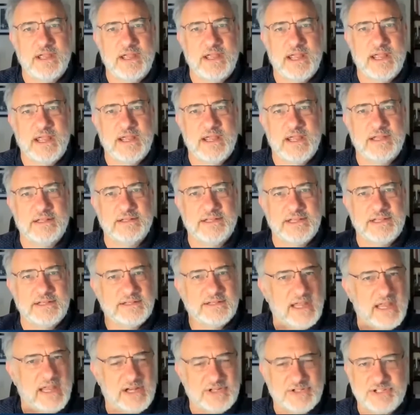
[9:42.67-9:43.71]
and they
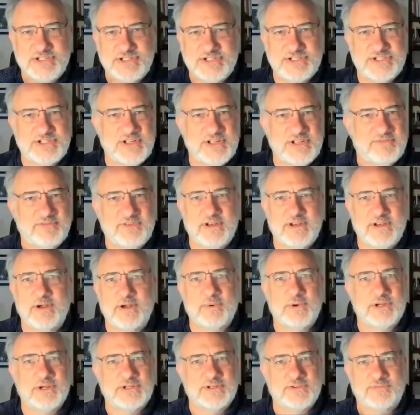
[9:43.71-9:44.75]
they actually sniff the
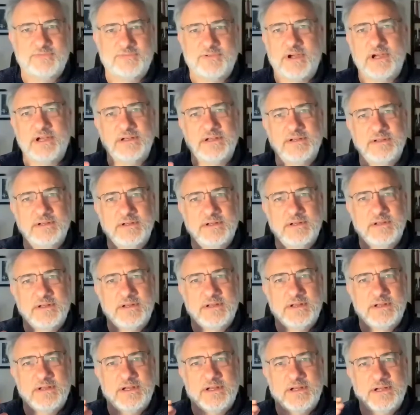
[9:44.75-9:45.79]
network to find
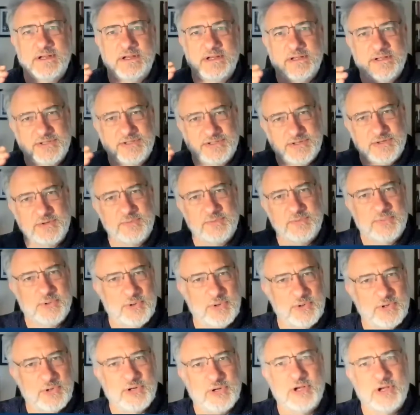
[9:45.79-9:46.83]
uh, certain
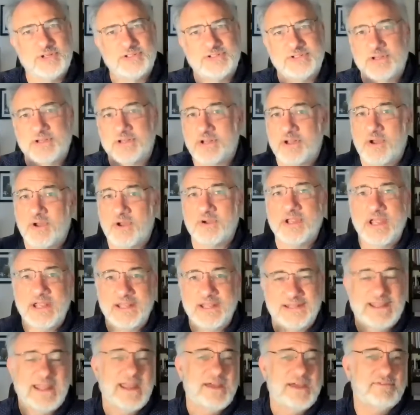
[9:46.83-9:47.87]
protocols. And they're like, okay,
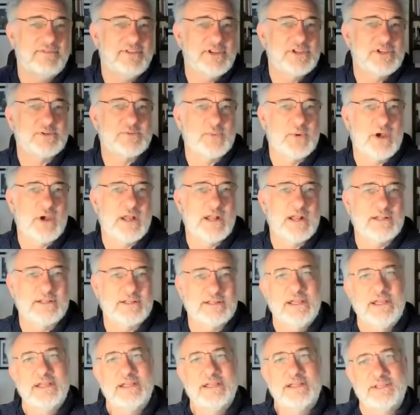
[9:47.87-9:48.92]
they have this product.
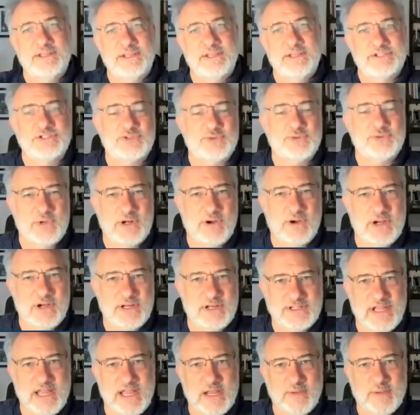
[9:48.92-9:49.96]
This is what our
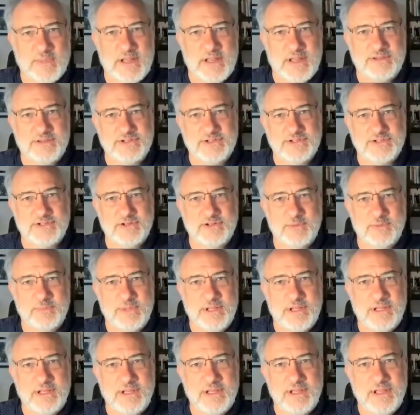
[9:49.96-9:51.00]
attack method is going to
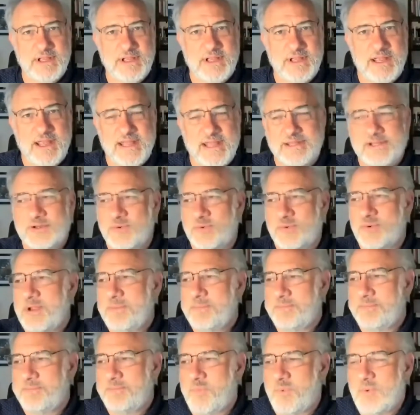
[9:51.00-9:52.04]
be. And then right
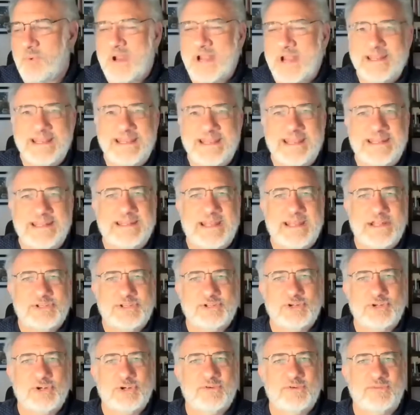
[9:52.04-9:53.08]
right in that
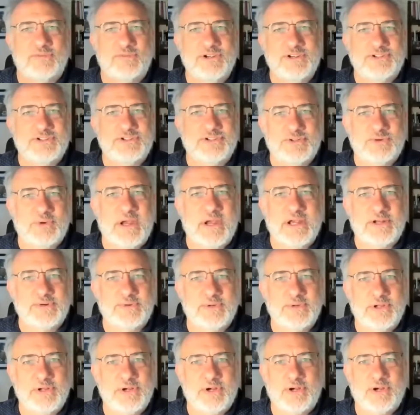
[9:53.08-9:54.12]
server is a
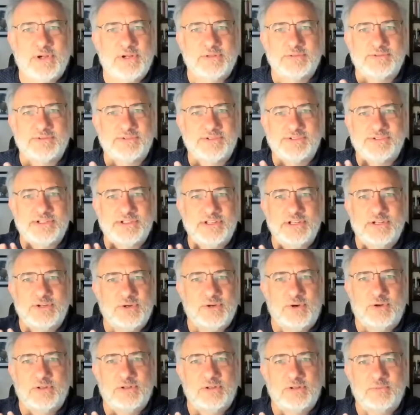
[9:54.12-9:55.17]
directory called C
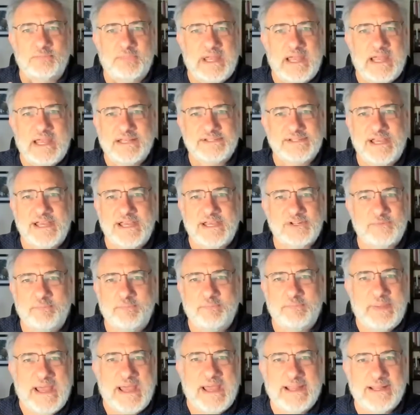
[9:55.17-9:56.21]
colon backslash
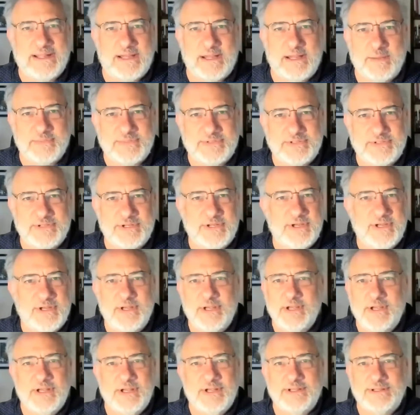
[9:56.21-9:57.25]
backups.
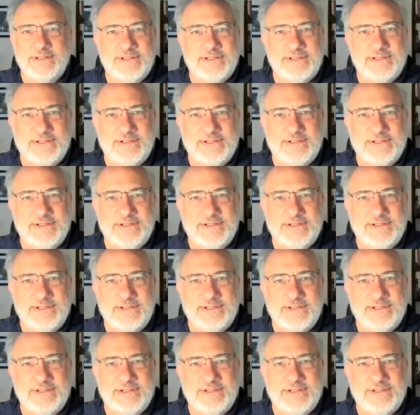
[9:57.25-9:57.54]
Right.